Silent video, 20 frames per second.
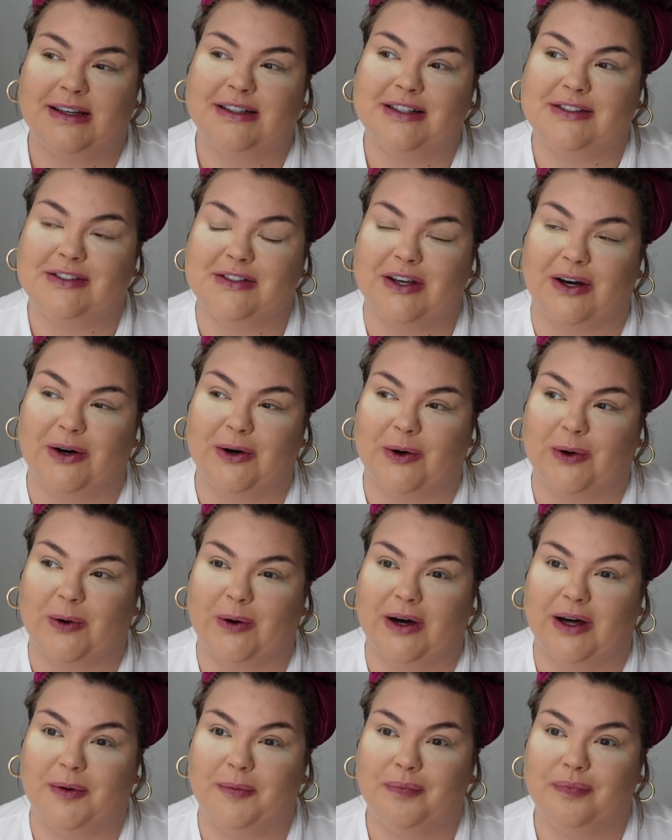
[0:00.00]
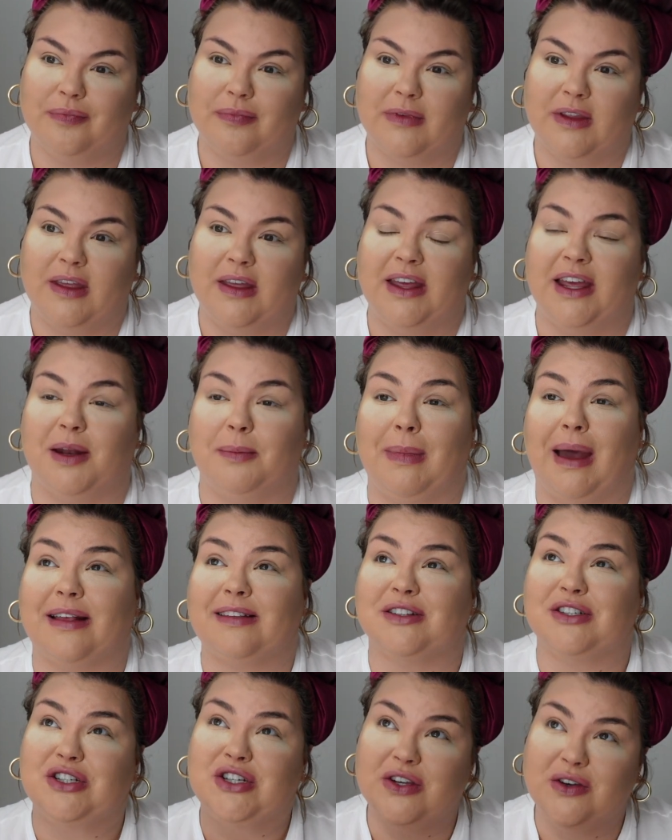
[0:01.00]
So in
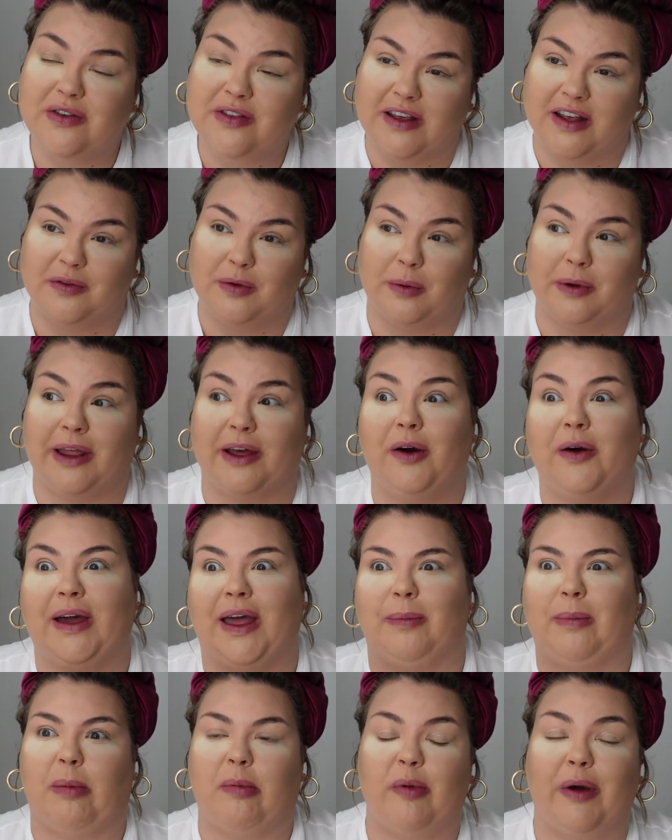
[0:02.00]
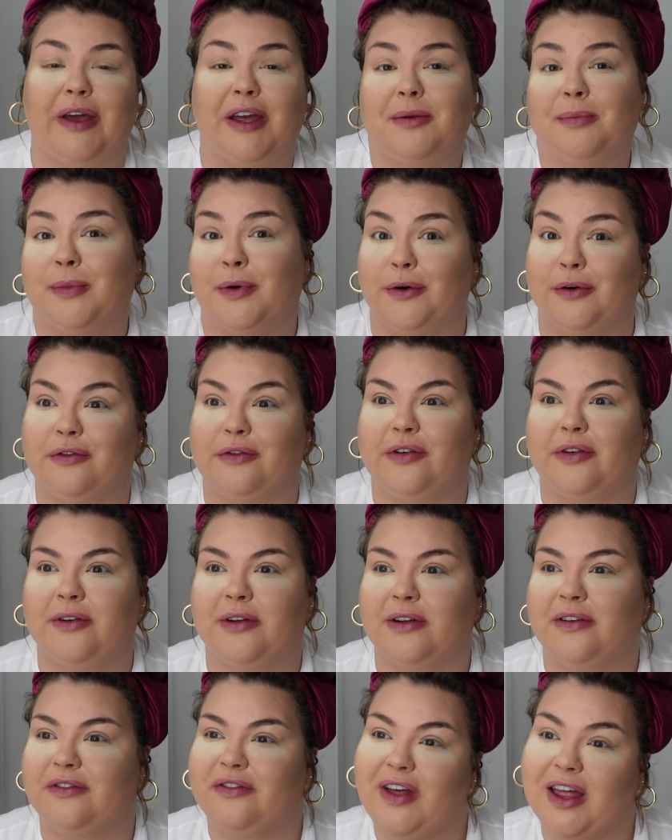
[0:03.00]
Massachusetts, we were like, okay, maybe we can move
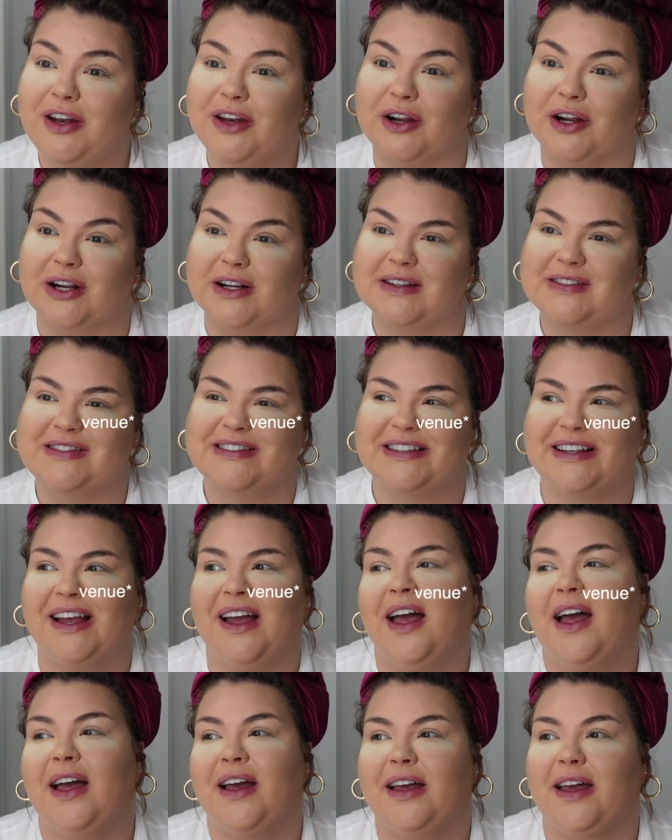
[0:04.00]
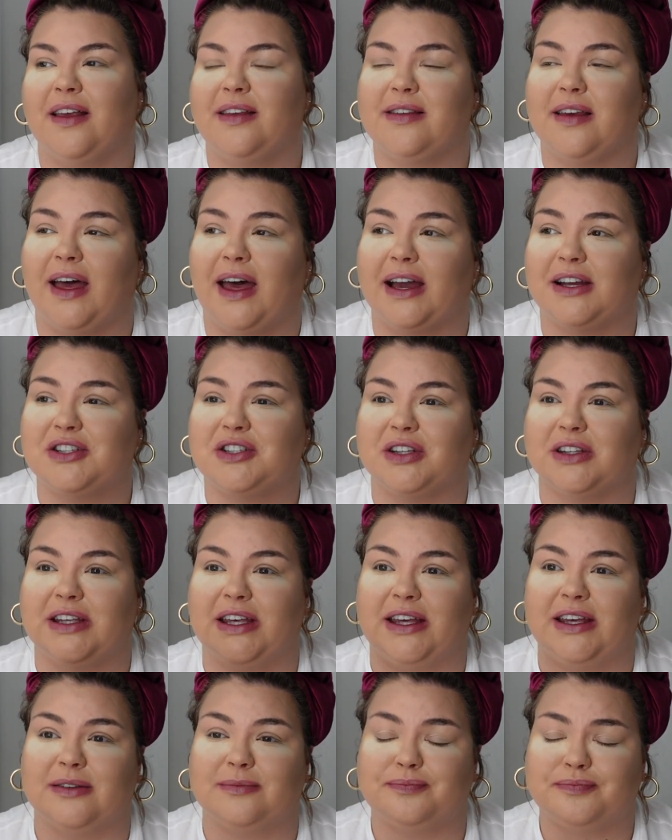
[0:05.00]
vendors because
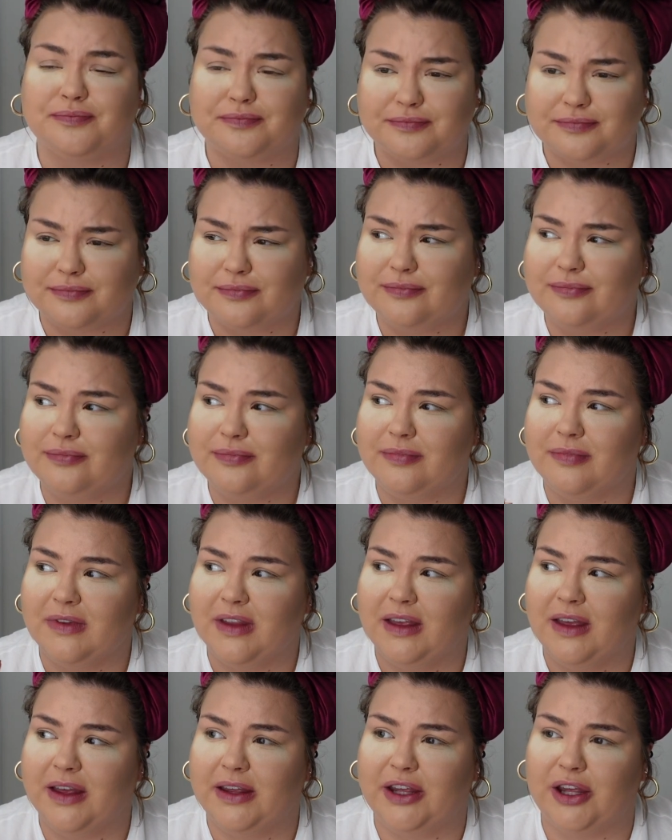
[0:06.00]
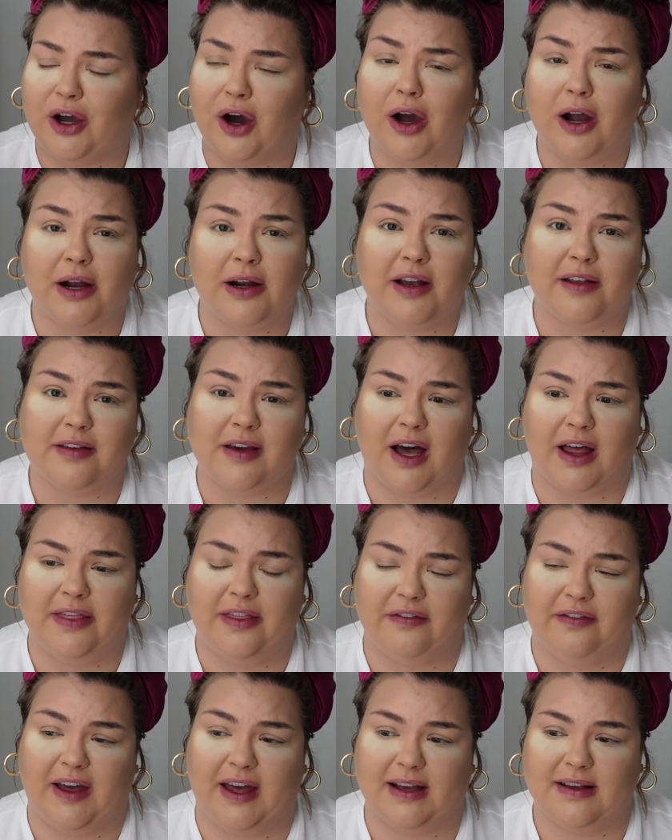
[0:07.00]
actually Yar has got
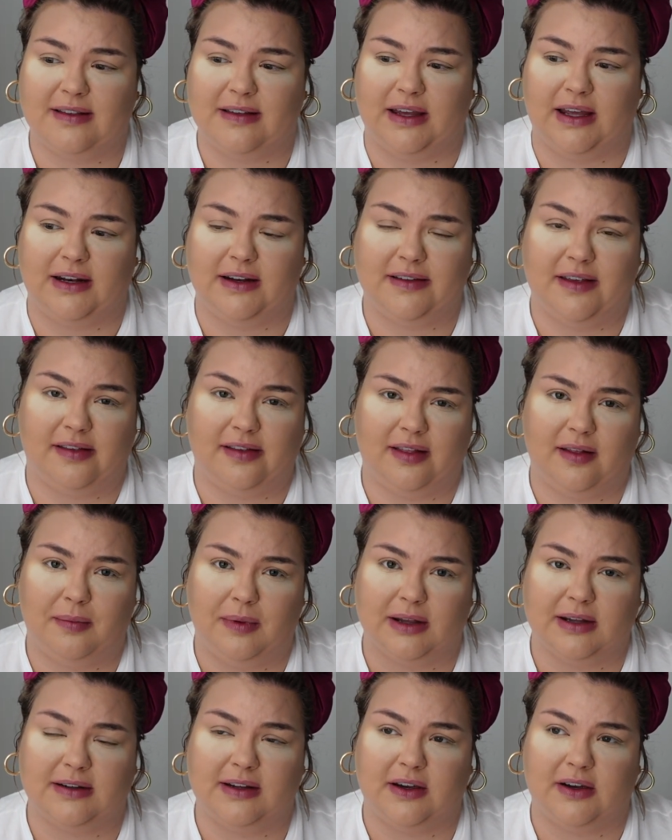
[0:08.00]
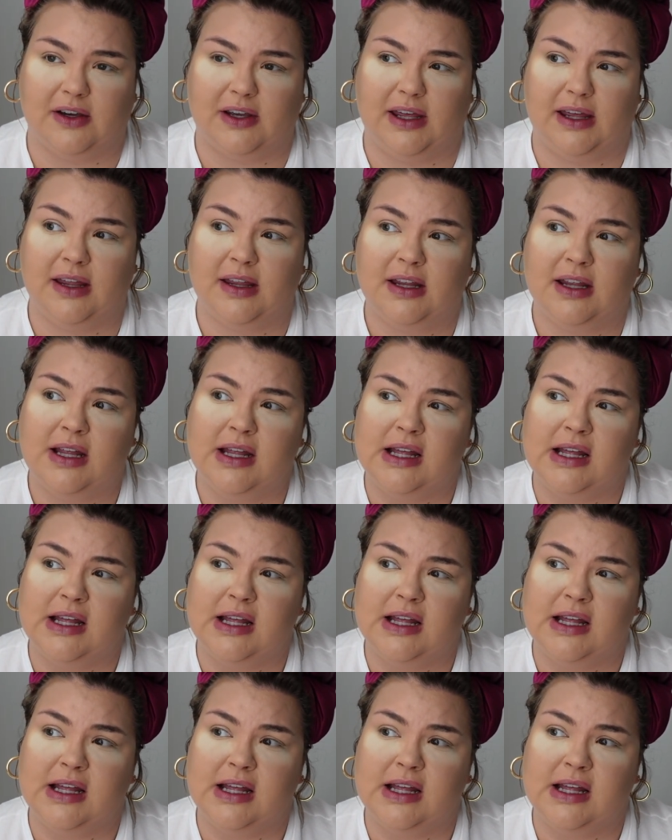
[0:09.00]
the vaccine because he's in the military.